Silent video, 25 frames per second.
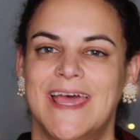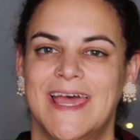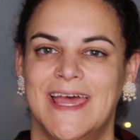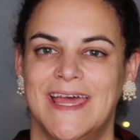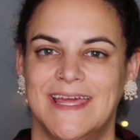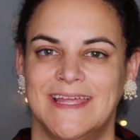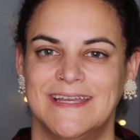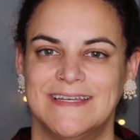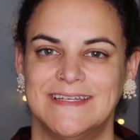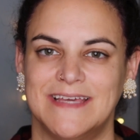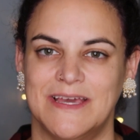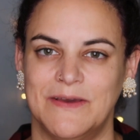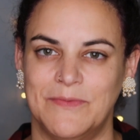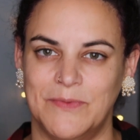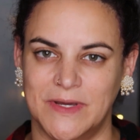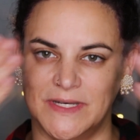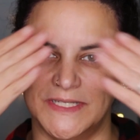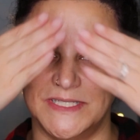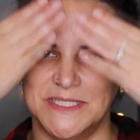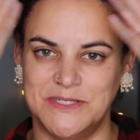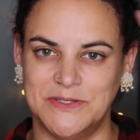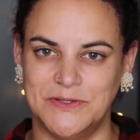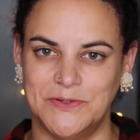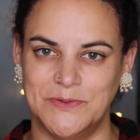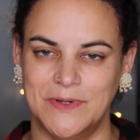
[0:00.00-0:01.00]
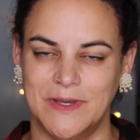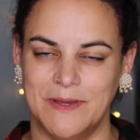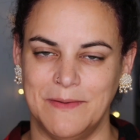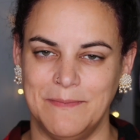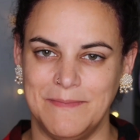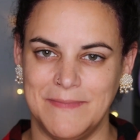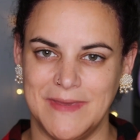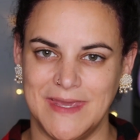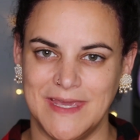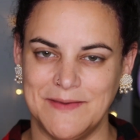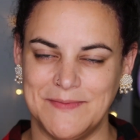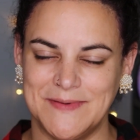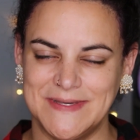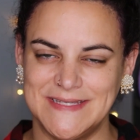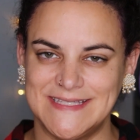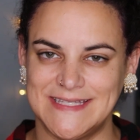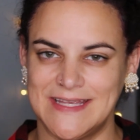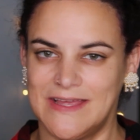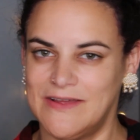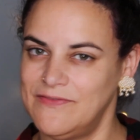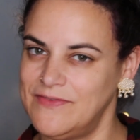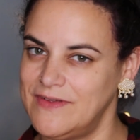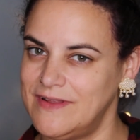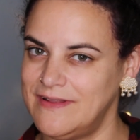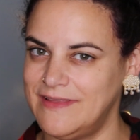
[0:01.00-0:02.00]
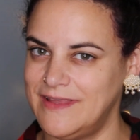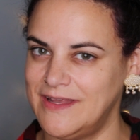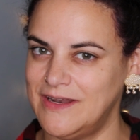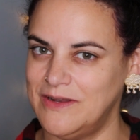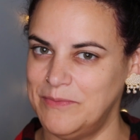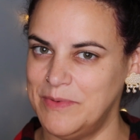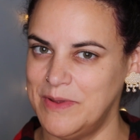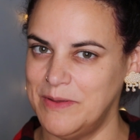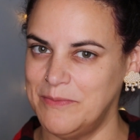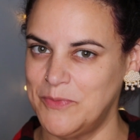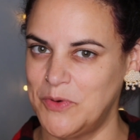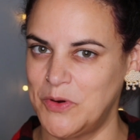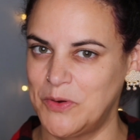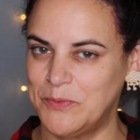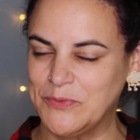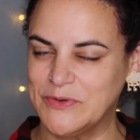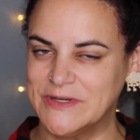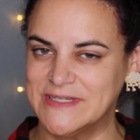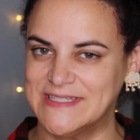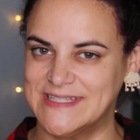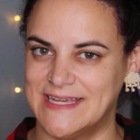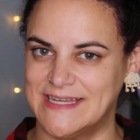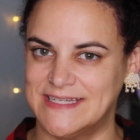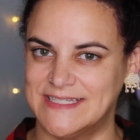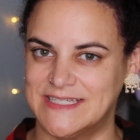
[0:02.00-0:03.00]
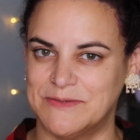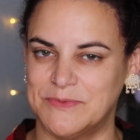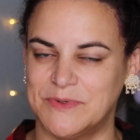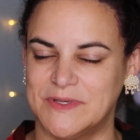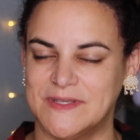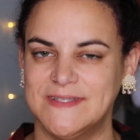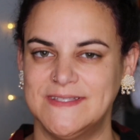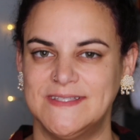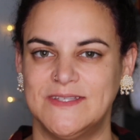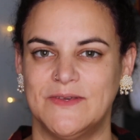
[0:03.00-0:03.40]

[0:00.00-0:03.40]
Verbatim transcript: And I want to make myself a little bit more presentable.